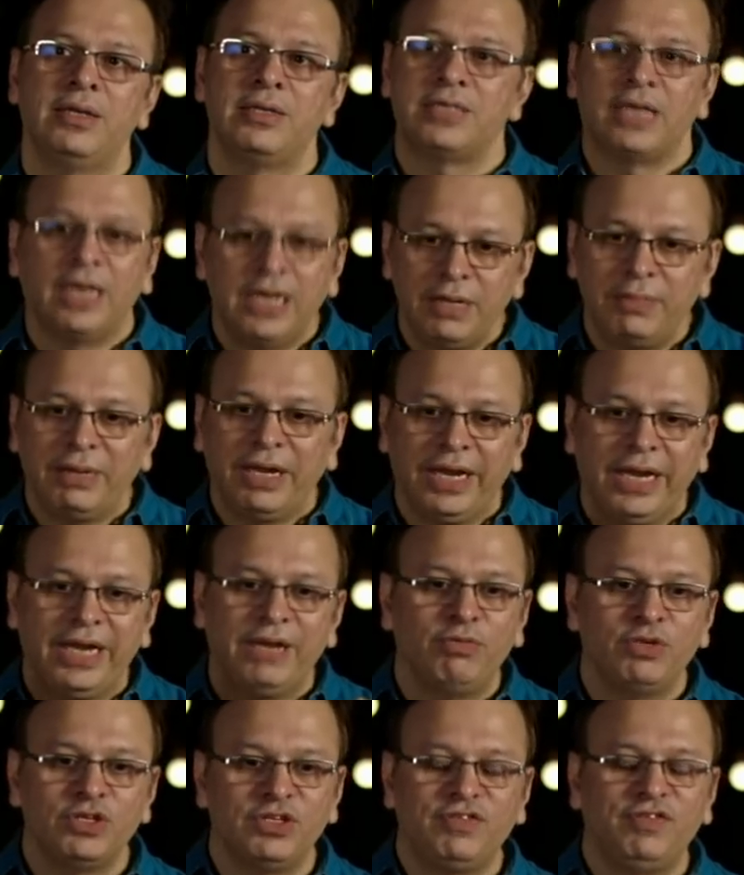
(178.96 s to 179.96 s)
Suddenly my
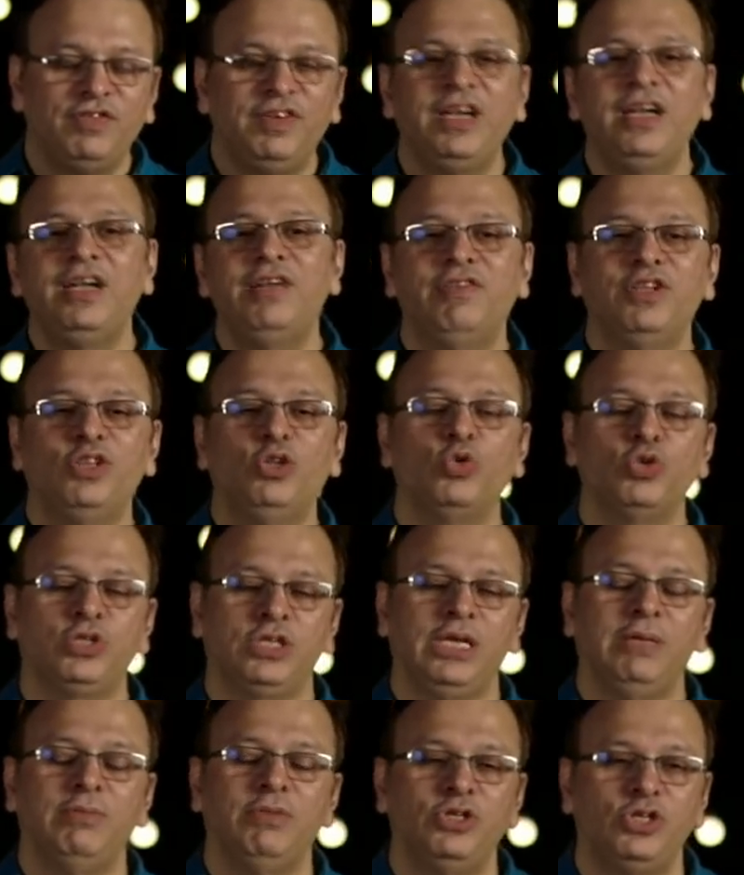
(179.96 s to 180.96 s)
head was filled with those
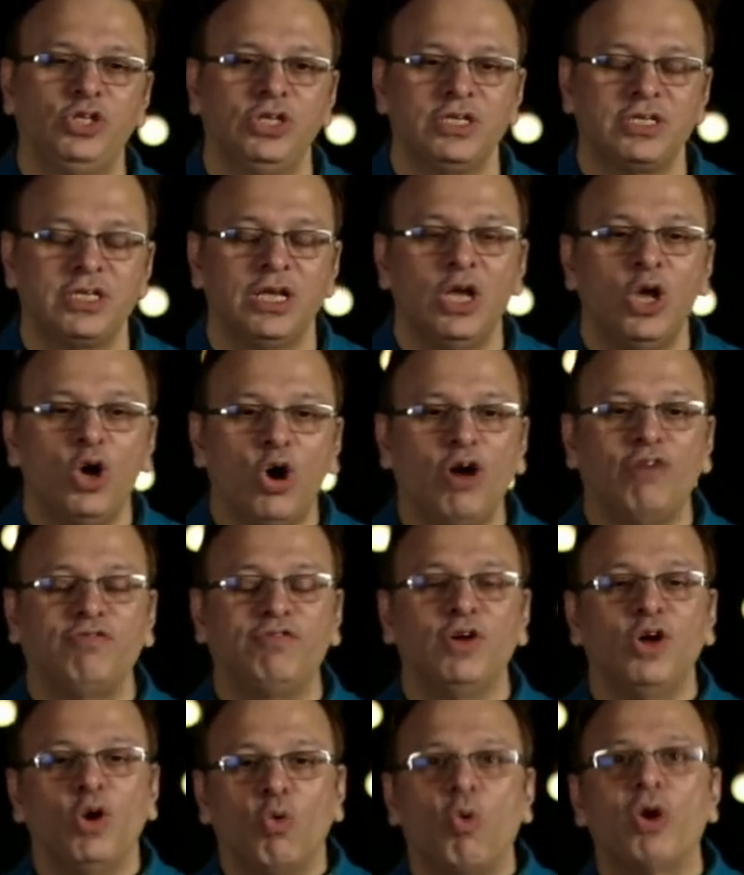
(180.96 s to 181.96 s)
images of
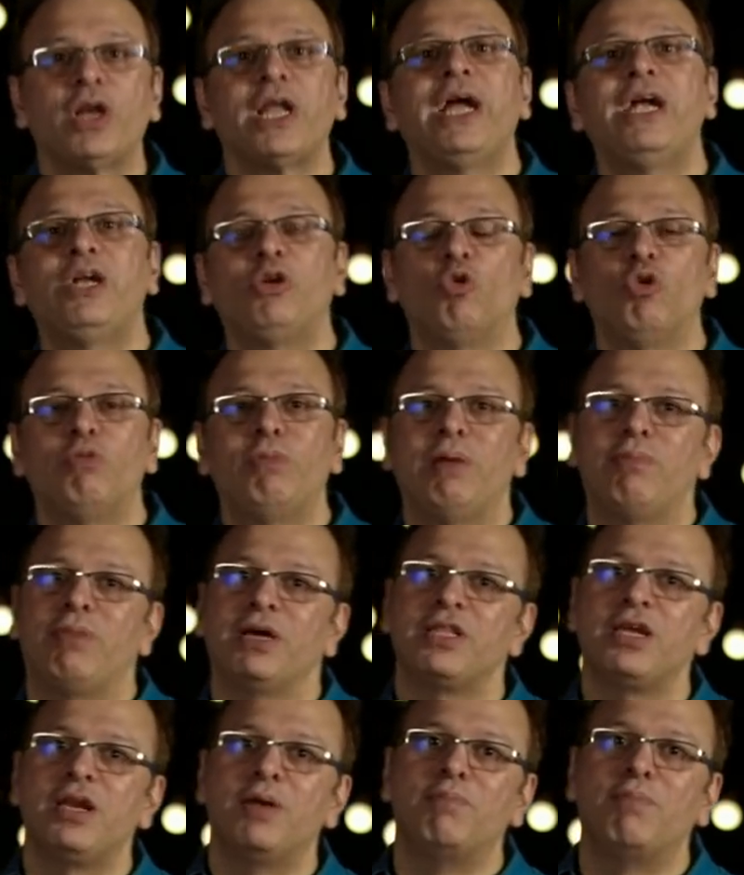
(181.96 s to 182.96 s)
what I had told my
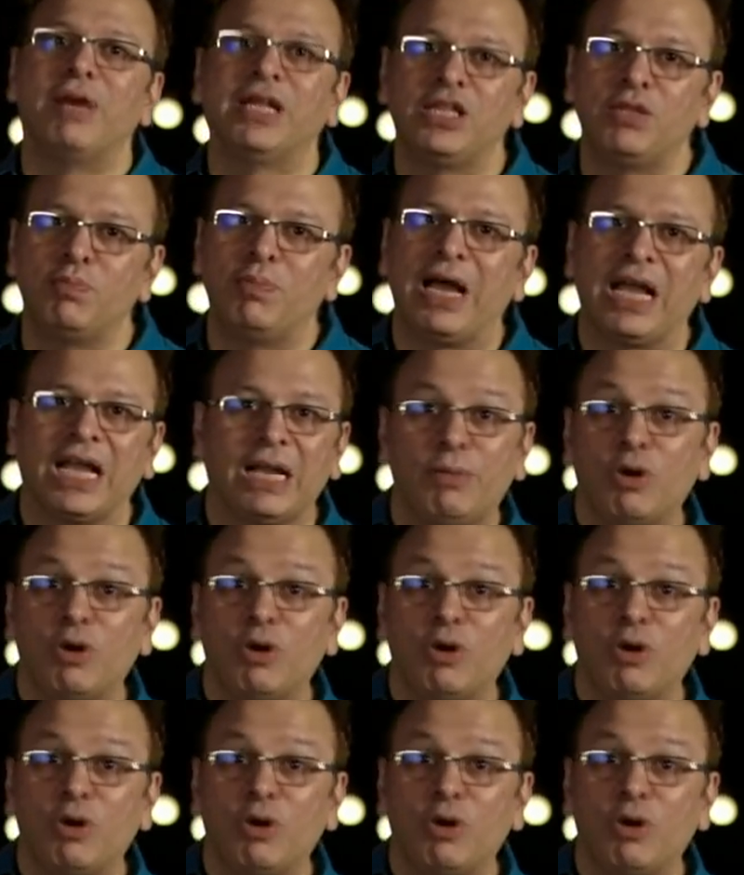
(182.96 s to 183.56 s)
mother a month back